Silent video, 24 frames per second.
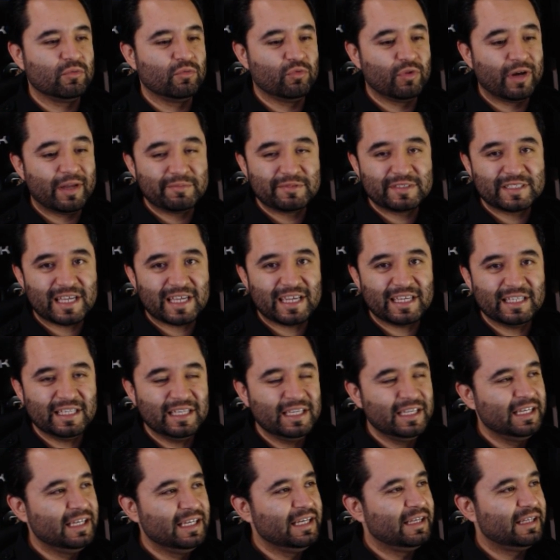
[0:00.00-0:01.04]
website.
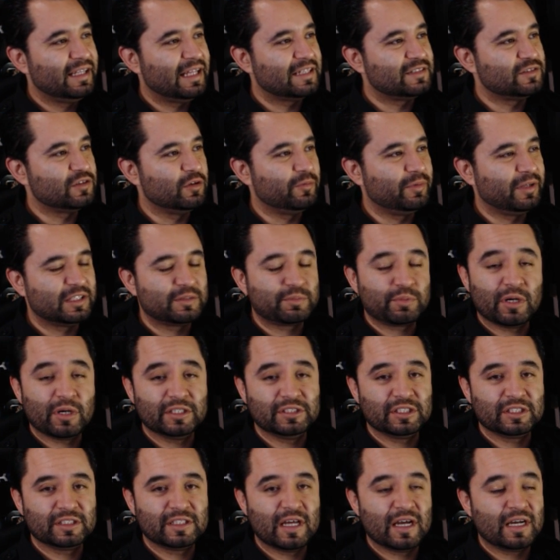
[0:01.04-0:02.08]
That's O B S
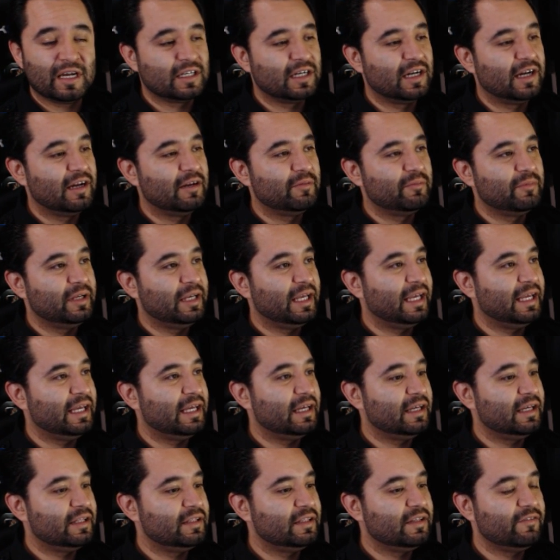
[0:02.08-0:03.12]
project dot com.
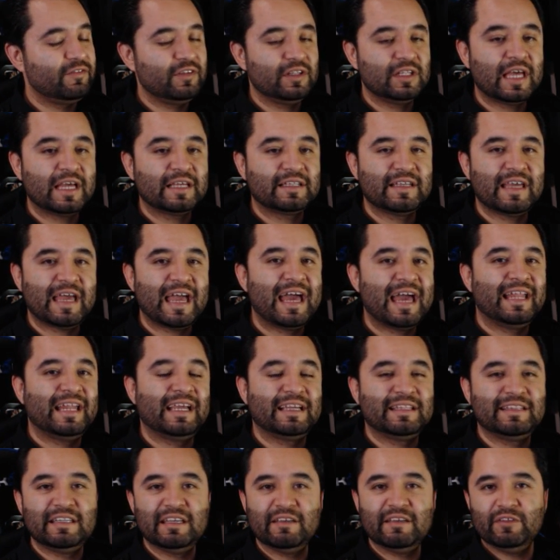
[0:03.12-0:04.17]
And if you'd like to add
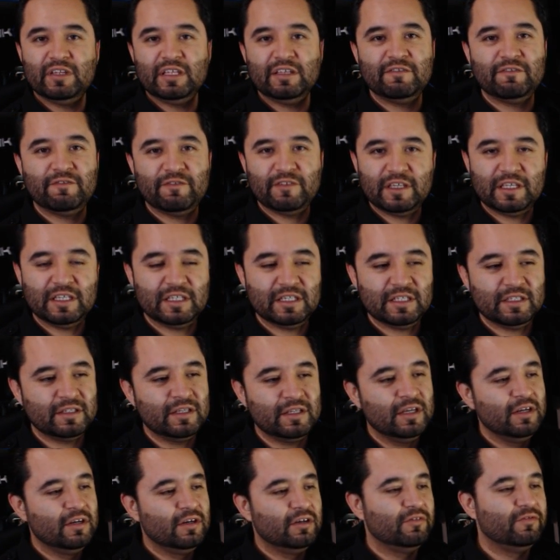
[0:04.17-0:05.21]
activity feed,
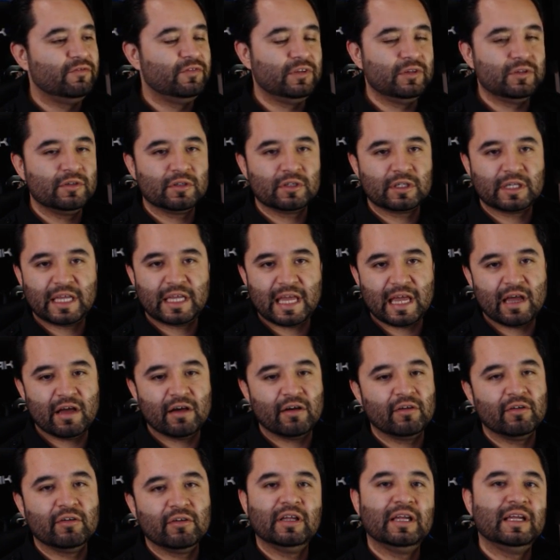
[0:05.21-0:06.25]
viewer
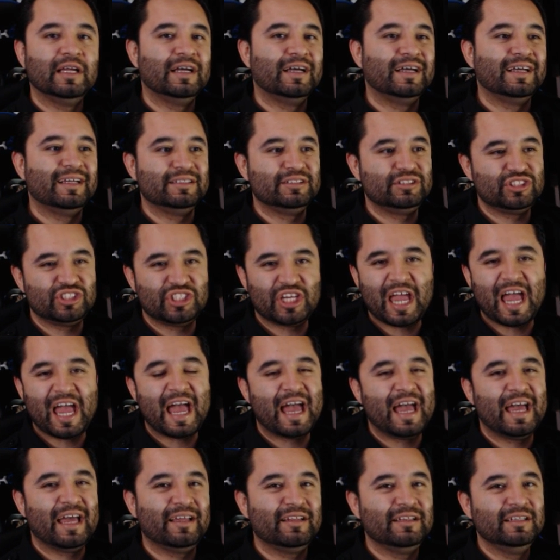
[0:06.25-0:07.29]
count, uh,
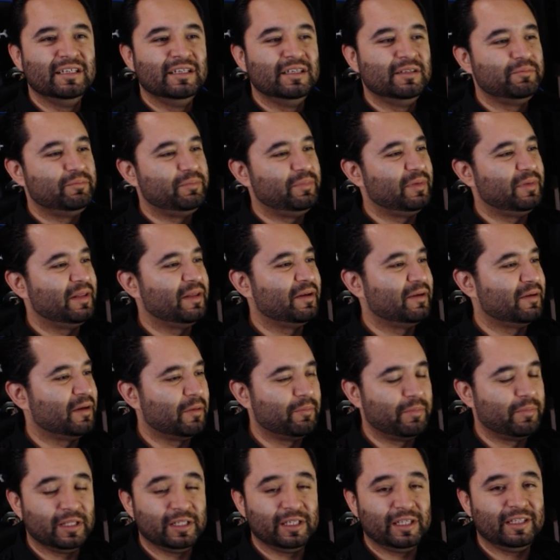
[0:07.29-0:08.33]
chat, Uh,
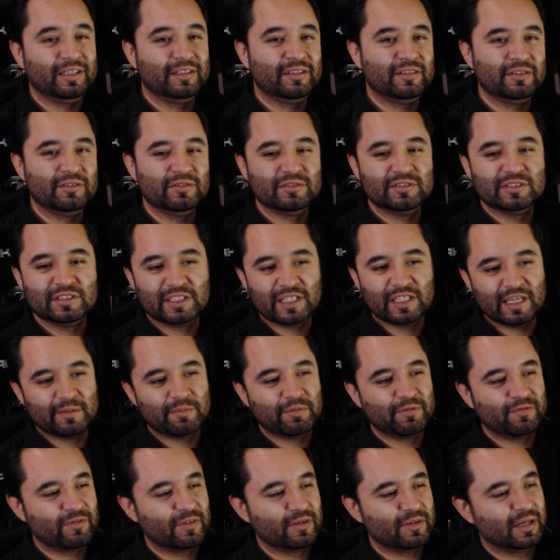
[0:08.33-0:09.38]
ability to skip
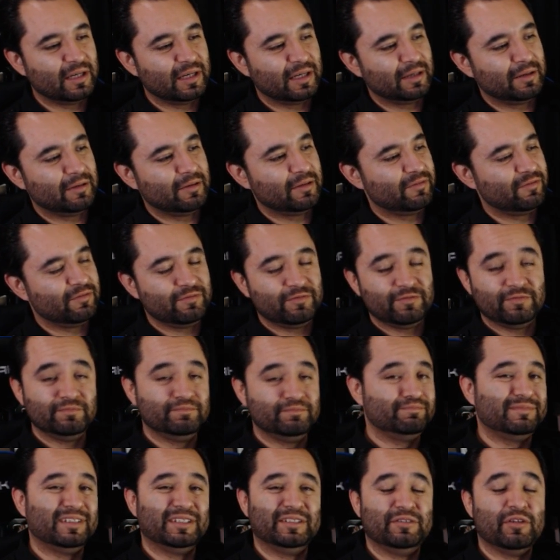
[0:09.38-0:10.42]
uh,
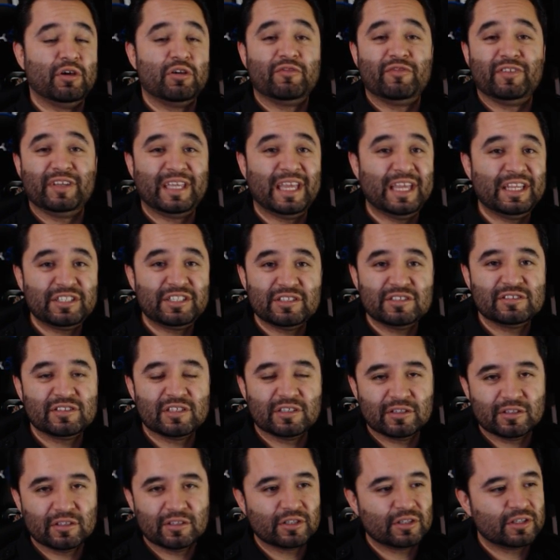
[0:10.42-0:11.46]
uh, notifications,
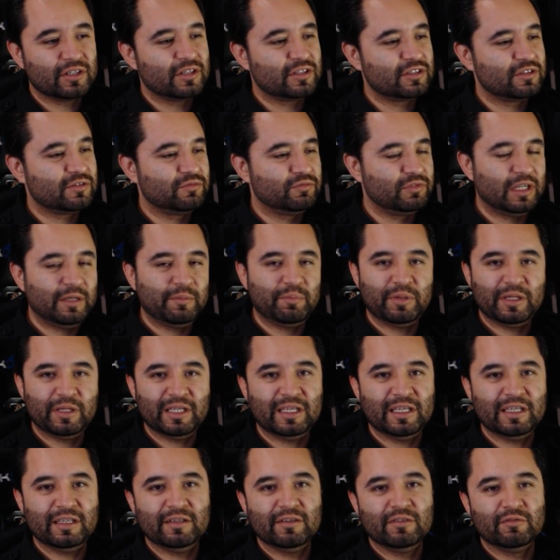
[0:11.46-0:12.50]
alerts,
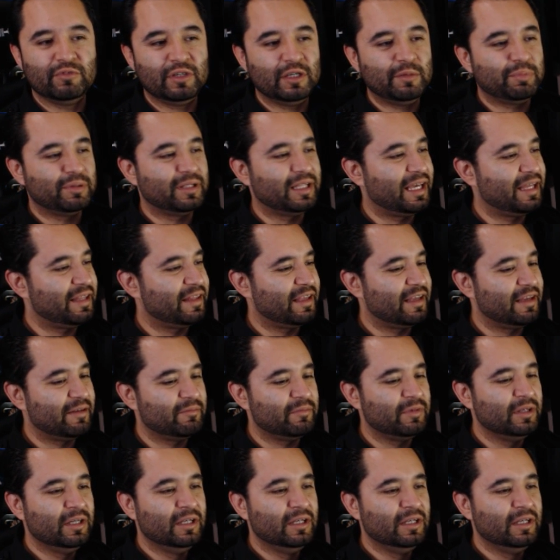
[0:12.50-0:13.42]
repeat, replay them,